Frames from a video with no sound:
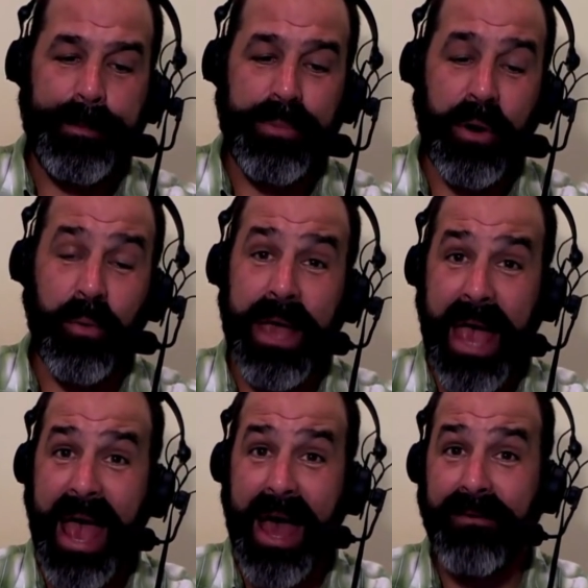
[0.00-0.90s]
but we
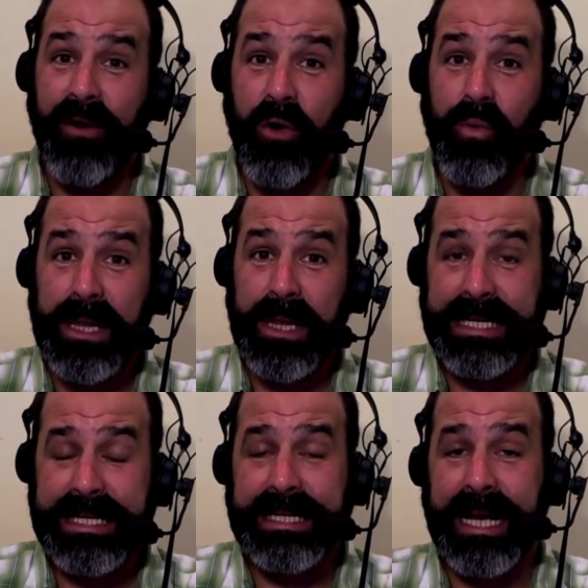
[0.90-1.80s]
have a
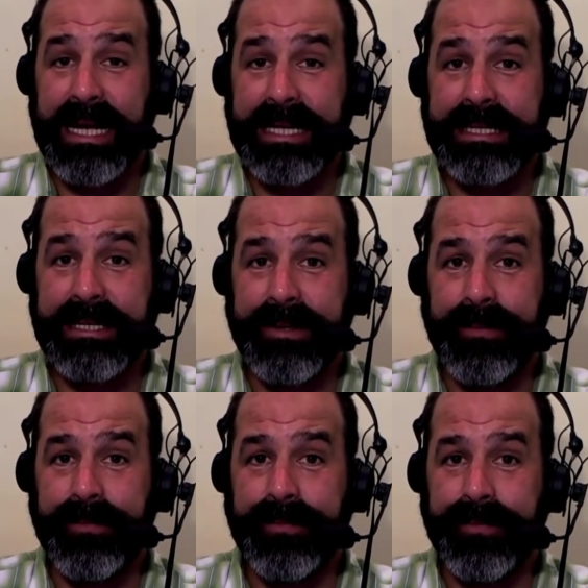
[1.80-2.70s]
release date
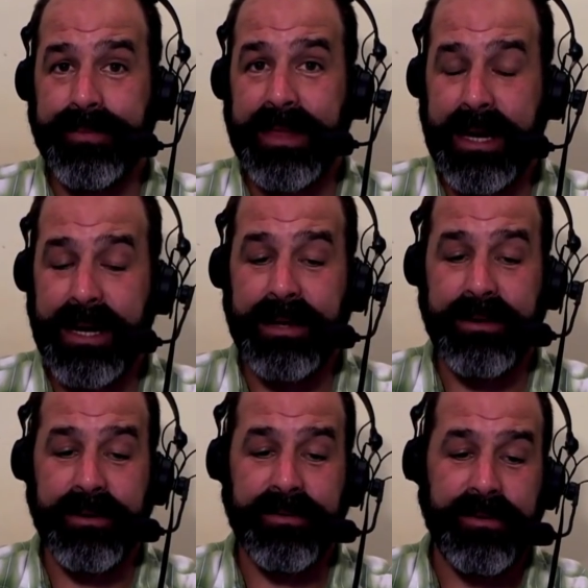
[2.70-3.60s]

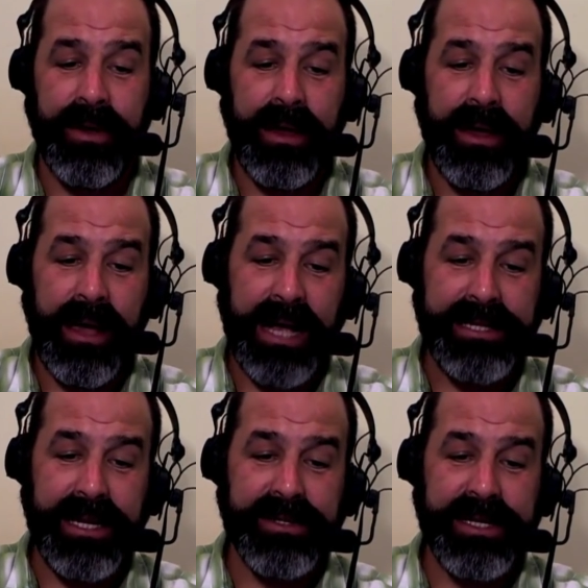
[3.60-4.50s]
kind of
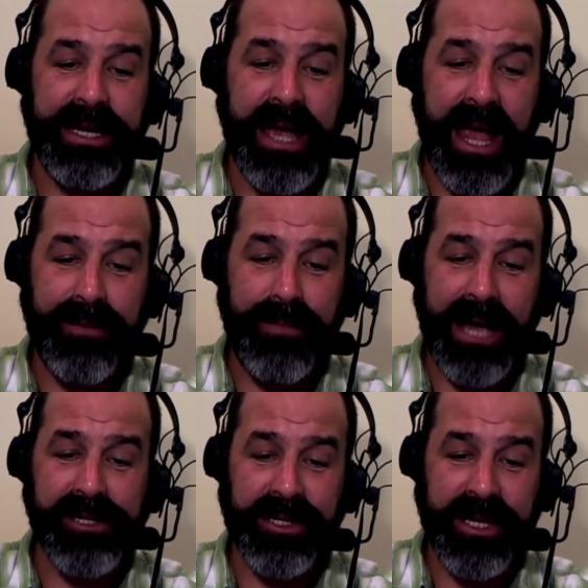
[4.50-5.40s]
AT&T and
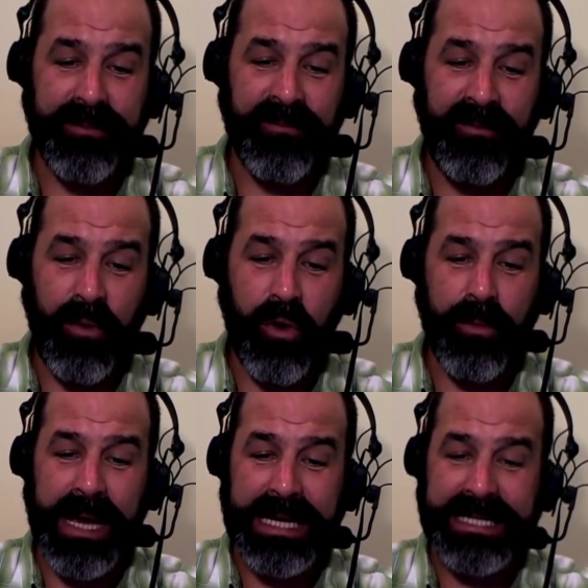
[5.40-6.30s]
Magic Leap
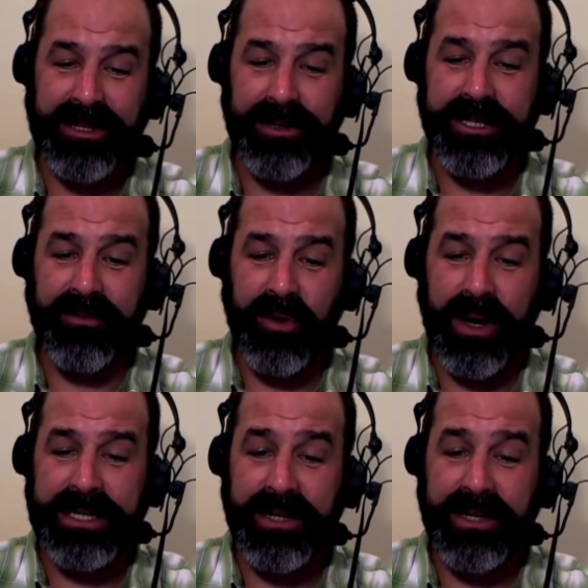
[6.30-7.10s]
form exclusive US